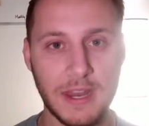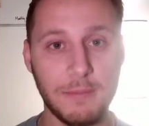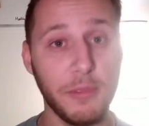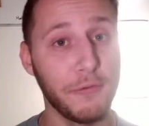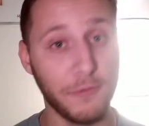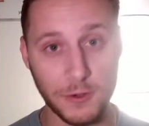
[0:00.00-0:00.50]

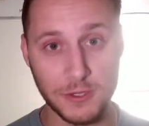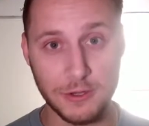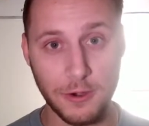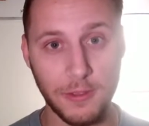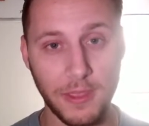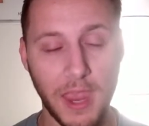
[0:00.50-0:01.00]
named the first
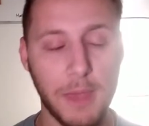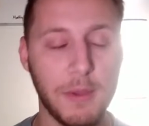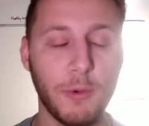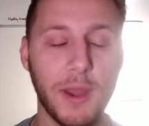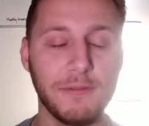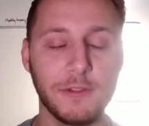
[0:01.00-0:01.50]
star of the game,
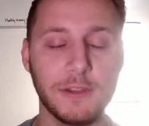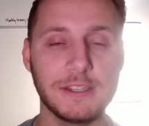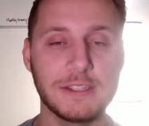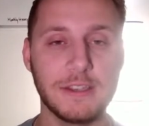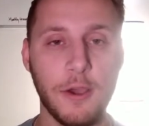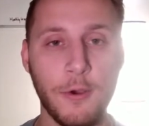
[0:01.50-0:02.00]
and rightfully
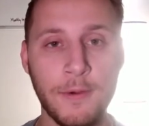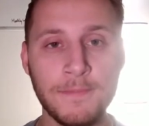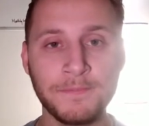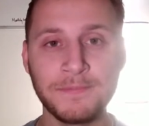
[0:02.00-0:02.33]
so.